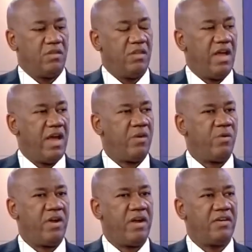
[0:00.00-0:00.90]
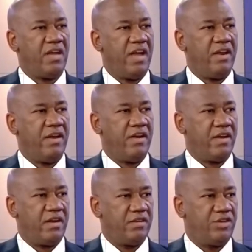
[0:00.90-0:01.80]
The arrogant
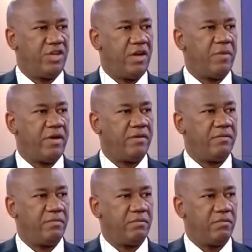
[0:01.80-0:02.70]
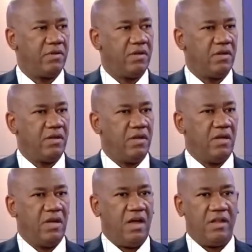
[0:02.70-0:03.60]
INEC chairman
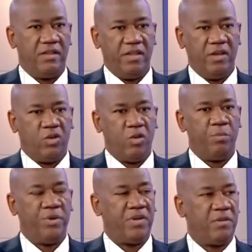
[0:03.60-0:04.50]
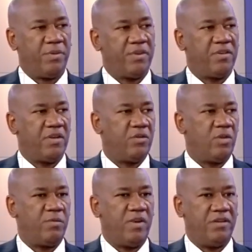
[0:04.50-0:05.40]
and the incompetent president
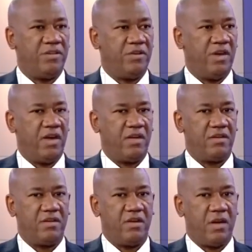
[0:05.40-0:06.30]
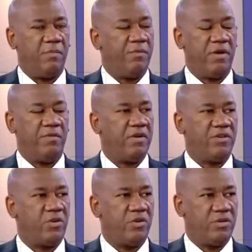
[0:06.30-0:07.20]
of Nigeria, I'm very, very
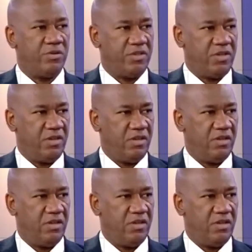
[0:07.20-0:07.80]
sorry to say.